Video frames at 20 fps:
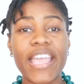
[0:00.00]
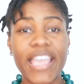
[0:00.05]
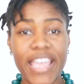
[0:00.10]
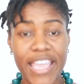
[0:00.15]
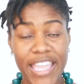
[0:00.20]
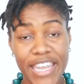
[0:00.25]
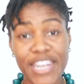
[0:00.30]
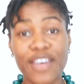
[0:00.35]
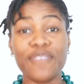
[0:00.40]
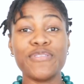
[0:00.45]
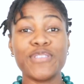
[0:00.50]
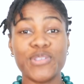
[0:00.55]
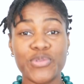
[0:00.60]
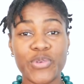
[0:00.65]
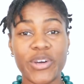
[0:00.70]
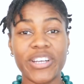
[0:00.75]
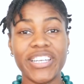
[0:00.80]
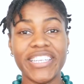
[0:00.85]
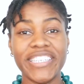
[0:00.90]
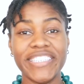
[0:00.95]
Enough
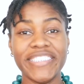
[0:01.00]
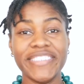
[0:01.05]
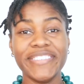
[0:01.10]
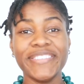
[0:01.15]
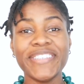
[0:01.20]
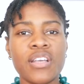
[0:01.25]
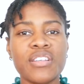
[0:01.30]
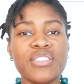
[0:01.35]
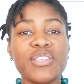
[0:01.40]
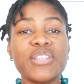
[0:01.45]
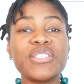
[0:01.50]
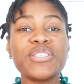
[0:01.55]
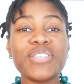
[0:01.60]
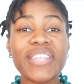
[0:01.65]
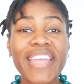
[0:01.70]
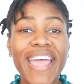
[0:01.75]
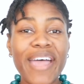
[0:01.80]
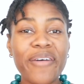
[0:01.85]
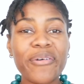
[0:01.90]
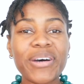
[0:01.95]
swirling. So
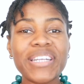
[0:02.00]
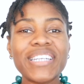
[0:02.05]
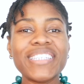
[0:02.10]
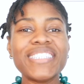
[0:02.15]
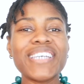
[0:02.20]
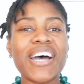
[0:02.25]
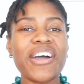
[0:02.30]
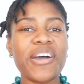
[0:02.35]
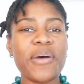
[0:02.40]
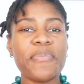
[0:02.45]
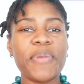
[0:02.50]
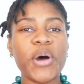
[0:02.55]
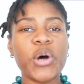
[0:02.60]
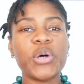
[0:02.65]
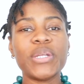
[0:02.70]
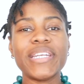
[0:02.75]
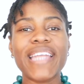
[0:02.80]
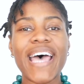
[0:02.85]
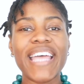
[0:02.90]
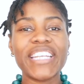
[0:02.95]
today I want to talk
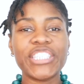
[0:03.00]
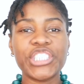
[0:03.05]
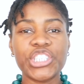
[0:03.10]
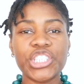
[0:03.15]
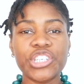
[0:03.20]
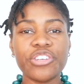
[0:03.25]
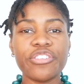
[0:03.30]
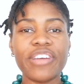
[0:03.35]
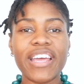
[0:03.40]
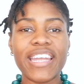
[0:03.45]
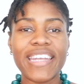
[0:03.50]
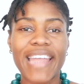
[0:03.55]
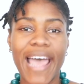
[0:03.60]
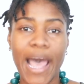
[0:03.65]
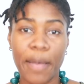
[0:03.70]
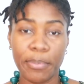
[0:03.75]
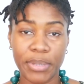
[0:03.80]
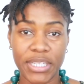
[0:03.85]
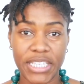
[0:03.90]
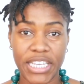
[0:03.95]
about Nigerian
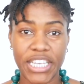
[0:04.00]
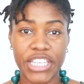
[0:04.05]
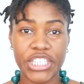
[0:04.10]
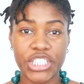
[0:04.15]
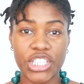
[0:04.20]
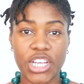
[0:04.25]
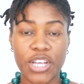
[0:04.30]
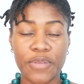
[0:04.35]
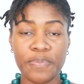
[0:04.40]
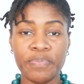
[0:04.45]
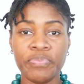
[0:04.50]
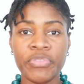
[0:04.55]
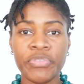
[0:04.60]
application.